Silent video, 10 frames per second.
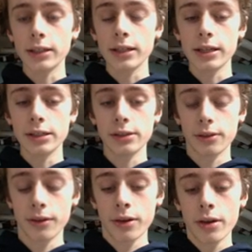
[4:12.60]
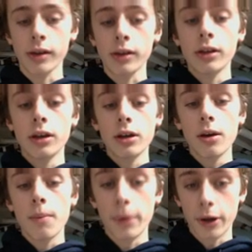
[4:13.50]
is
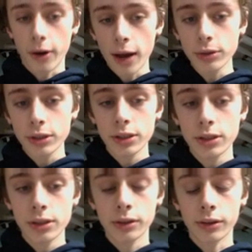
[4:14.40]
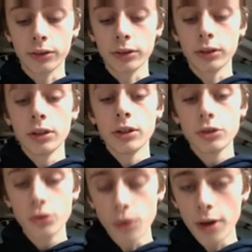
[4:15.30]
bigger house,
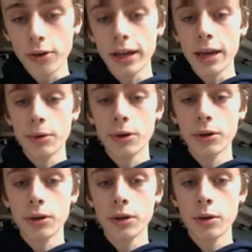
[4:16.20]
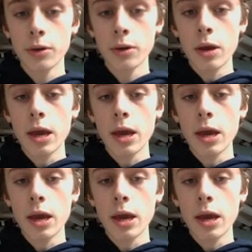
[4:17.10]
stronger neighbor, and